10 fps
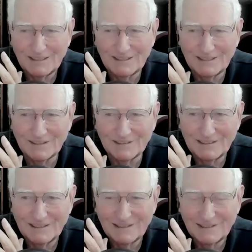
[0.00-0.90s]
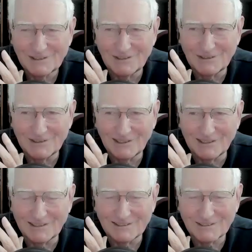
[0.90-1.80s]
you know so
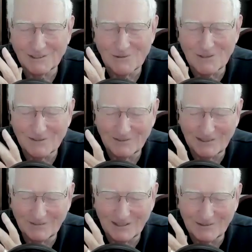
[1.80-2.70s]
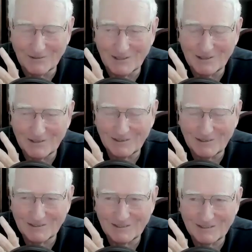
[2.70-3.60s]
like so we we we, we
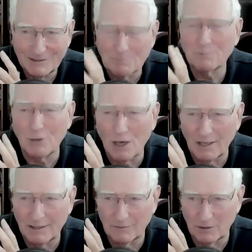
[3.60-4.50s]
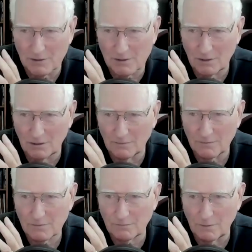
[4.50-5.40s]
deprive
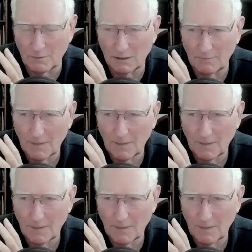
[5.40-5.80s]
ourselves from it